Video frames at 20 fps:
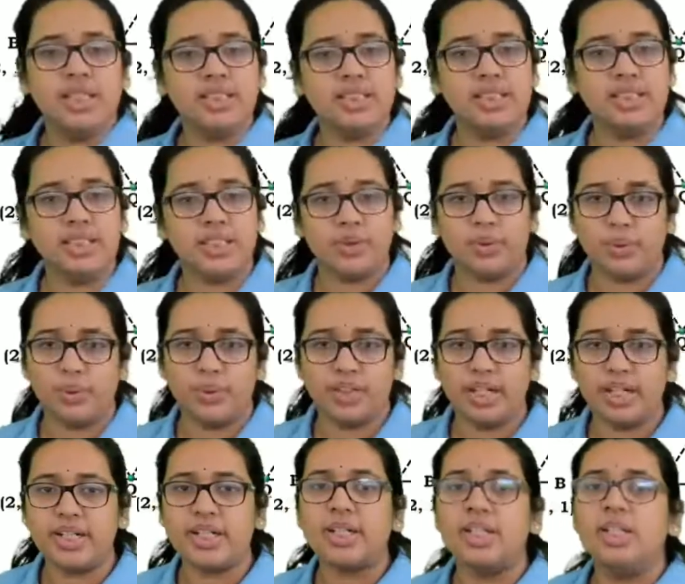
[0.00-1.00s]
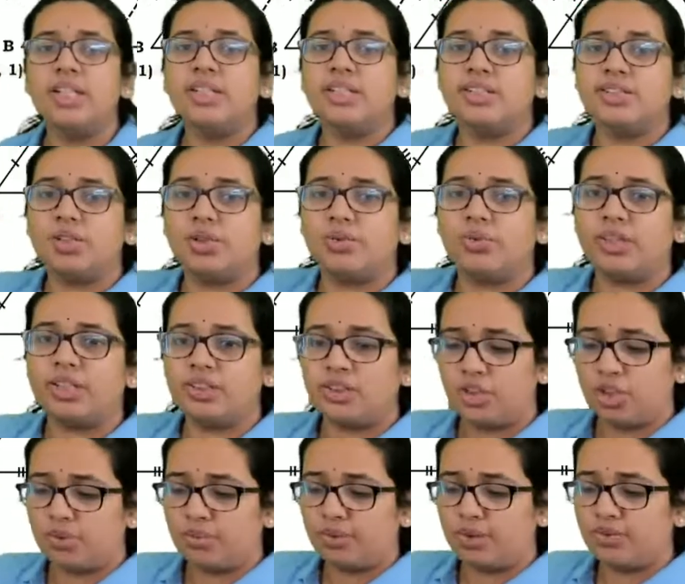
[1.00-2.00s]
0, right? So 1
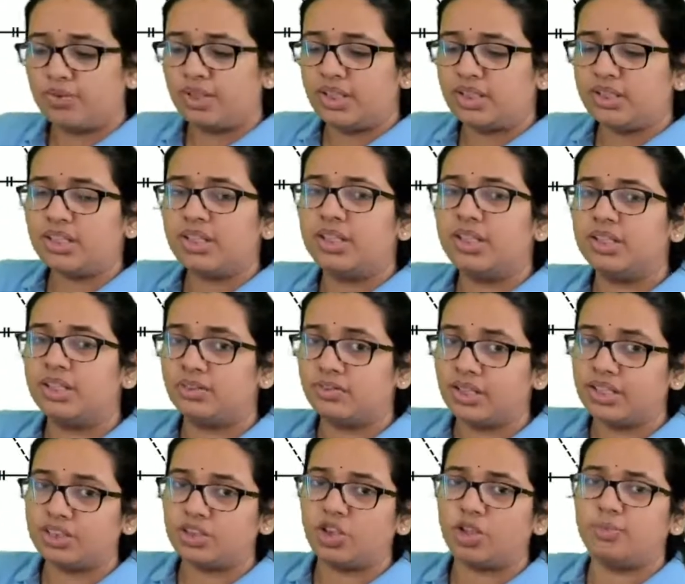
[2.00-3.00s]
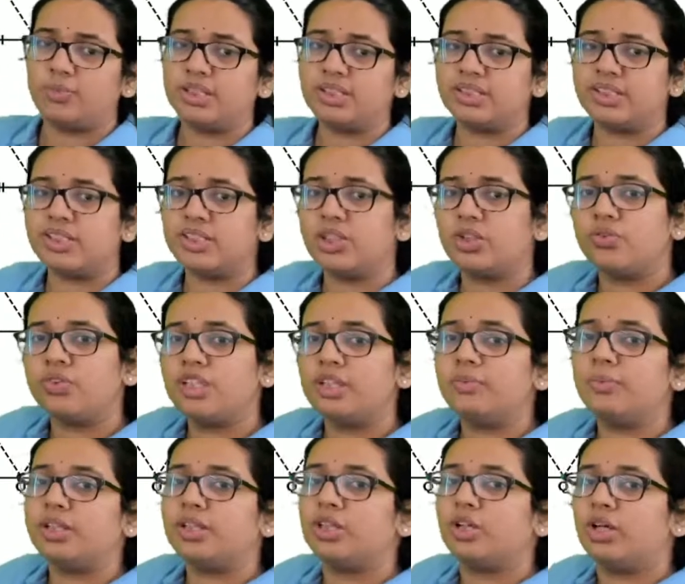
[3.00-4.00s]
comma 1, 1 comma 0 will
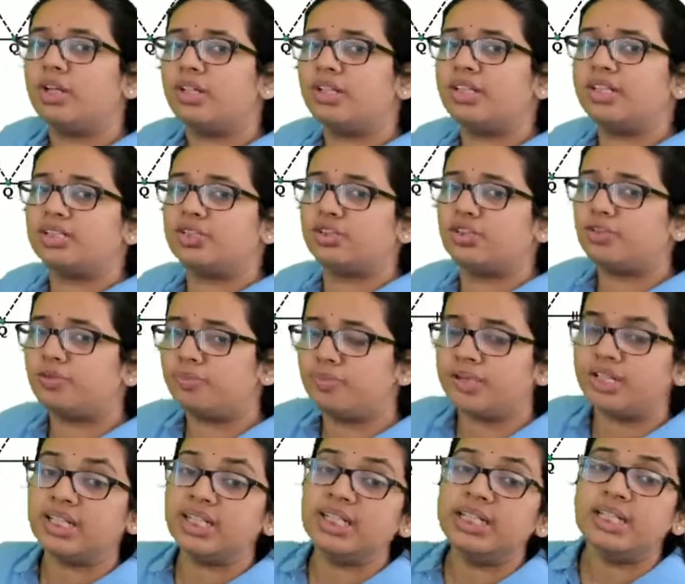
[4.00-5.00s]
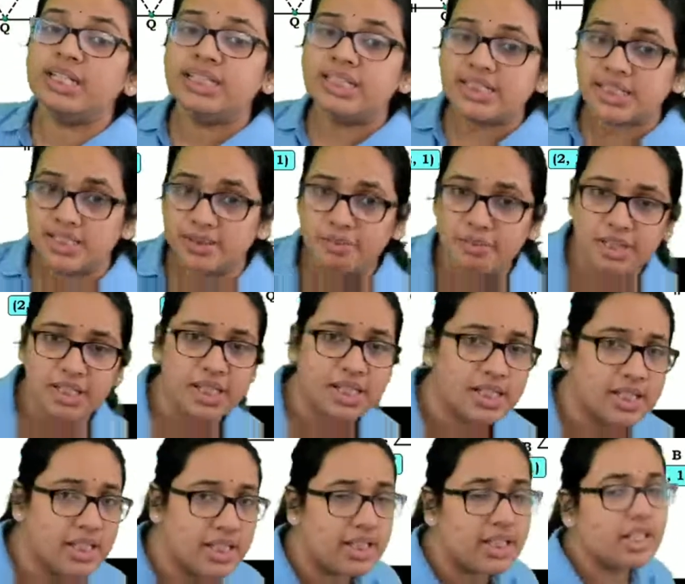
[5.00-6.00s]
be coordinates of P.
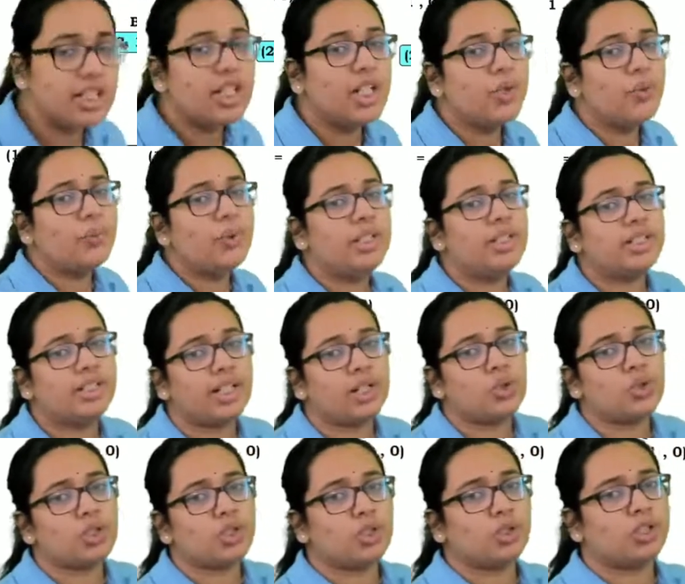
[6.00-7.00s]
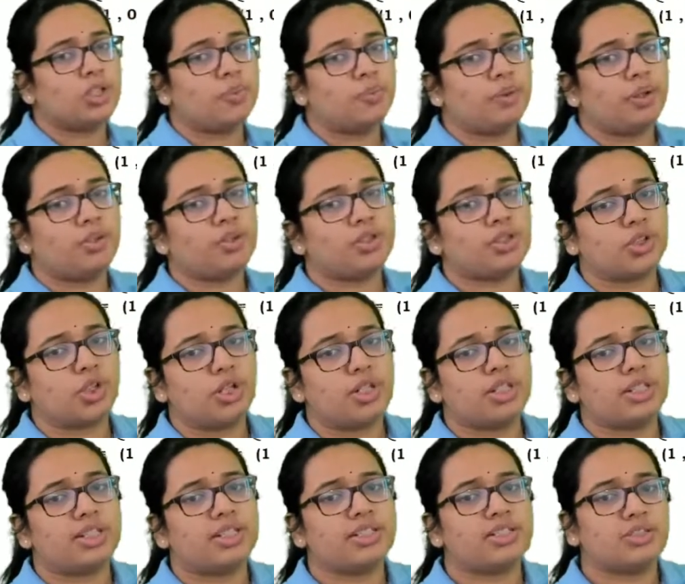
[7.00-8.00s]
Similarly, we'll now talk about
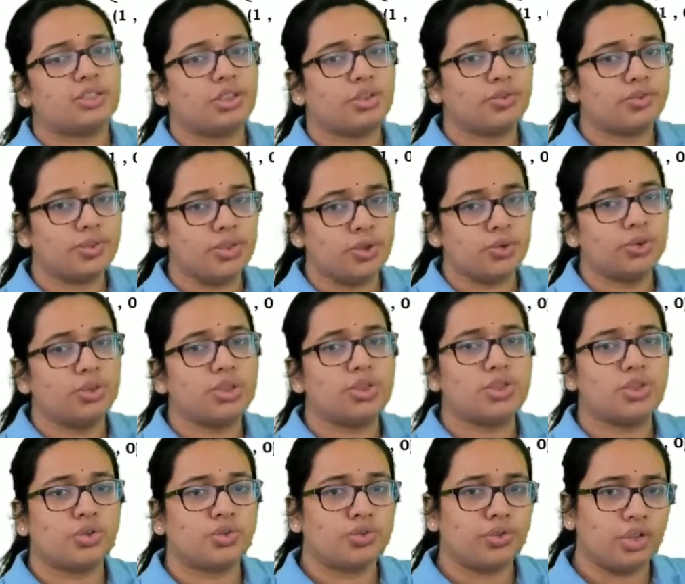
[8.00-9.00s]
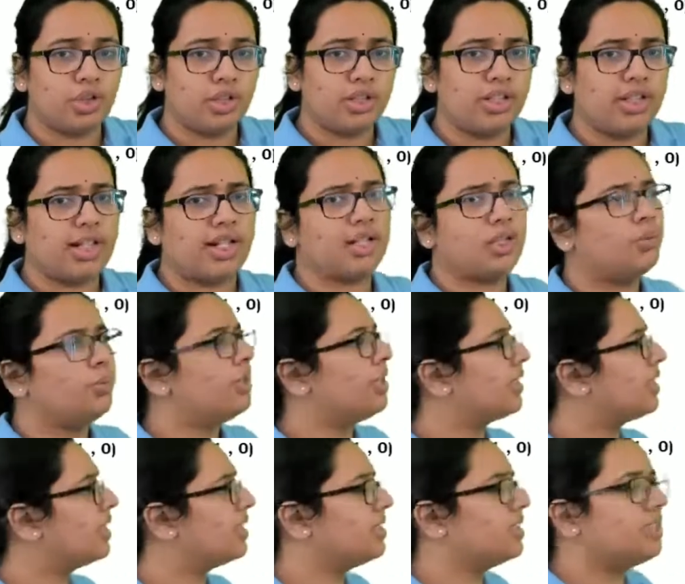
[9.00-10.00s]
coordinates of Q. So for that, we
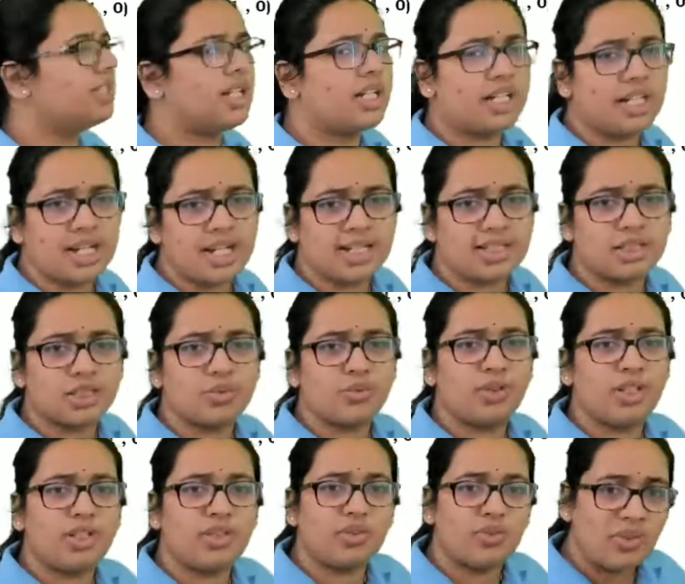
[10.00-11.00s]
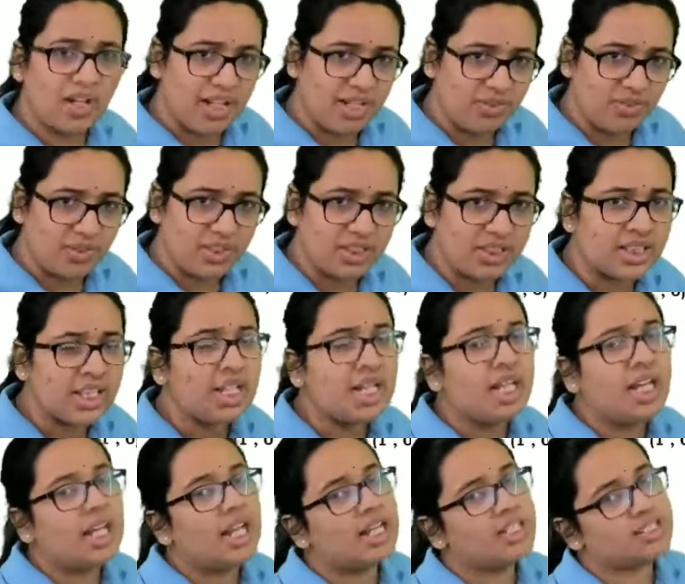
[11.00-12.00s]
consider x1, y1
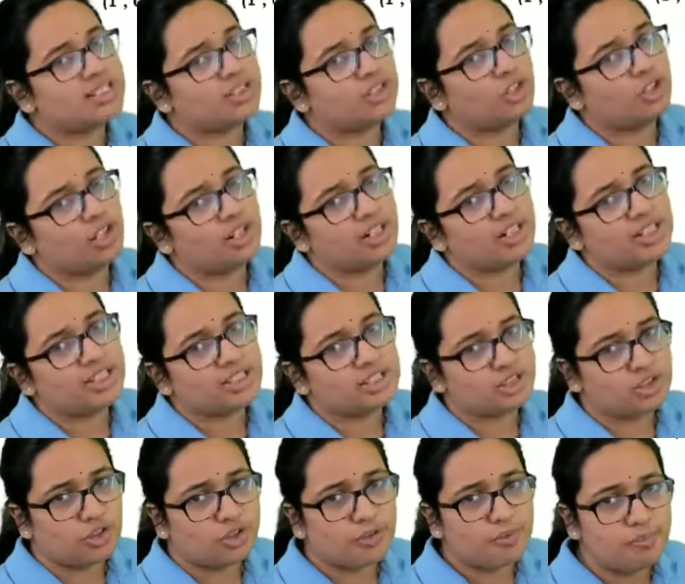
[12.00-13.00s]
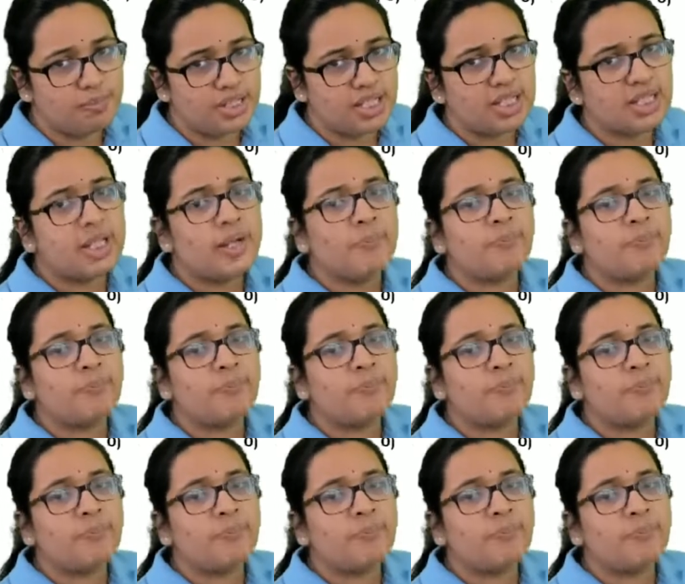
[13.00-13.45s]
as the coordinates of B